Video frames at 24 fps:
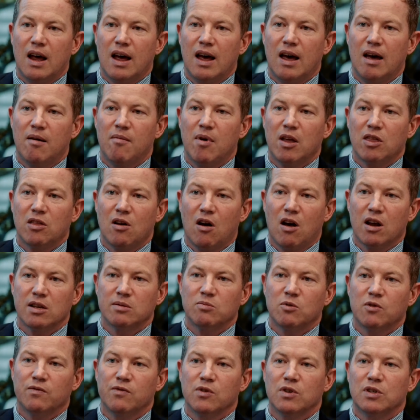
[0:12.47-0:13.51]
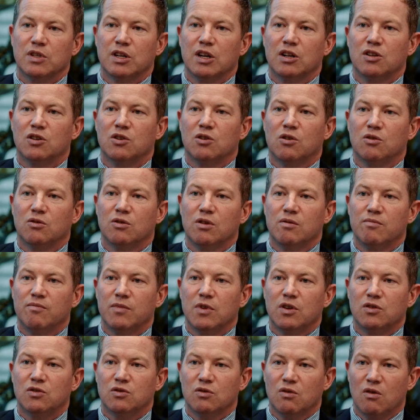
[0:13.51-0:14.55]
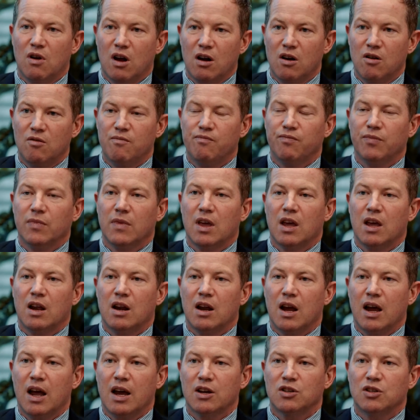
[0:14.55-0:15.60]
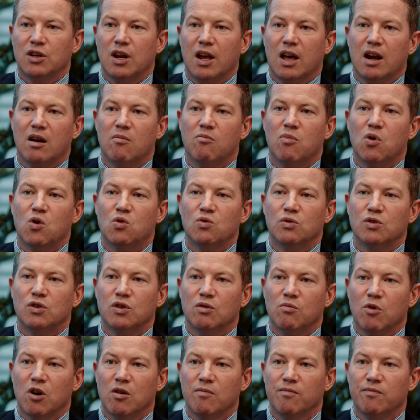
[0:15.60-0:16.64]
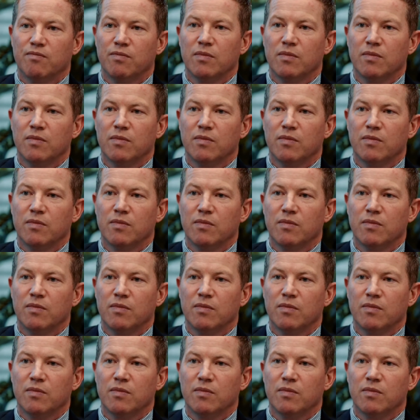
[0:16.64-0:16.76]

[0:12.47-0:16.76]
at the Hospital for Sick Children in Toronto, and I actually had a bone tumor.